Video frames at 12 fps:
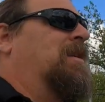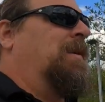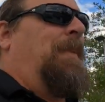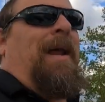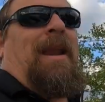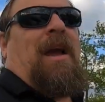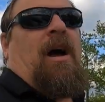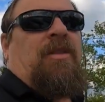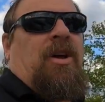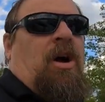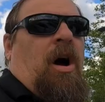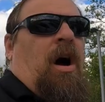Depending
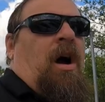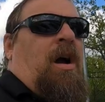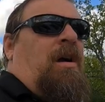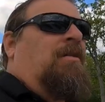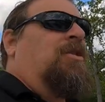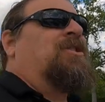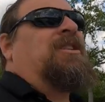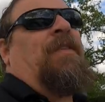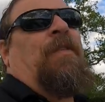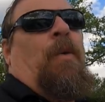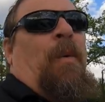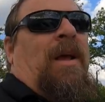on the car, there's
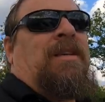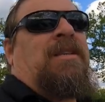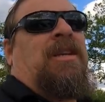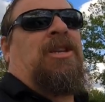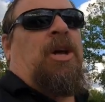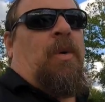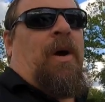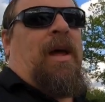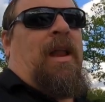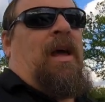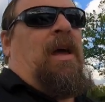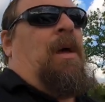different ways to do it,